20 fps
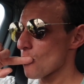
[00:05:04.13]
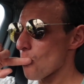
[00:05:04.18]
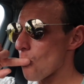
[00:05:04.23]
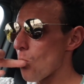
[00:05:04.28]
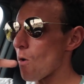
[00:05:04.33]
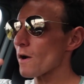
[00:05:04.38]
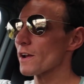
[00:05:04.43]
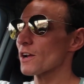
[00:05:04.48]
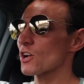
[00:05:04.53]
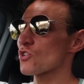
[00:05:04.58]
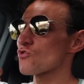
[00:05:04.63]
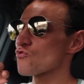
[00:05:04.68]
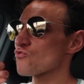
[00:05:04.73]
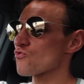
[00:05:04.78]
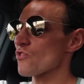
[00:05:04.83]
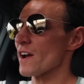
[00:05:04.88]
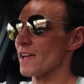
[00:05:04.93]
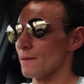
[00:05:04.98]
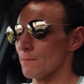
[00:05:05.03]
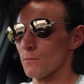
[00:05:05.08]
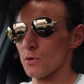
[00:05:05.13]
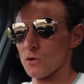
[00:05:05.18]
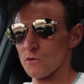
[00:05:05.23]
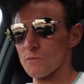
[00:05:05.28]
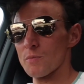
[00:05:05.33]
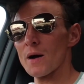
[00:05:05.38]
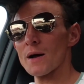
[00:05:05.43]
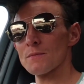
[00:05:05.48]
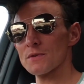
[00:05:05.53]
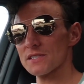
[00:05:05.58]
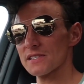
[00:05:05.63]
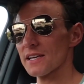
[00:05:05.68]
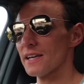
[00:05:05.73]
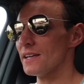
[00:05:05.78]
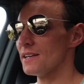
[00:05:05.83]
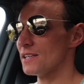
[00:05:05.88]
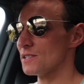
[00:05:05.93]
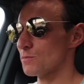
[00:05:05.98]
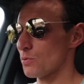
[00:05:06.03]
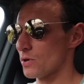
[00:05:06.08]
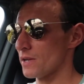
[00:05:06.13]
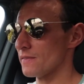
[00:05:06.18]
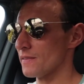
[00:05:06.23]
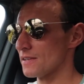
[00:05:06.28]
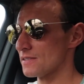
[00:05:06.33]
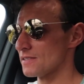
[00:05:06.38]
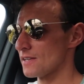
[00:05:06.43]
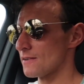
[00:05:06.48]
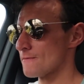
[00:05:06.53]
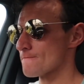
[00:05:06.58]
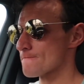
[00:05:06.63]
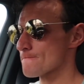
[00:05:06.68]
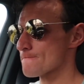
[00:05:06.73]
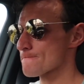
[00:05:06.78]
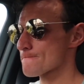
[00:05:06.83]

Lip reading: What a great move by Mercedes putting this in.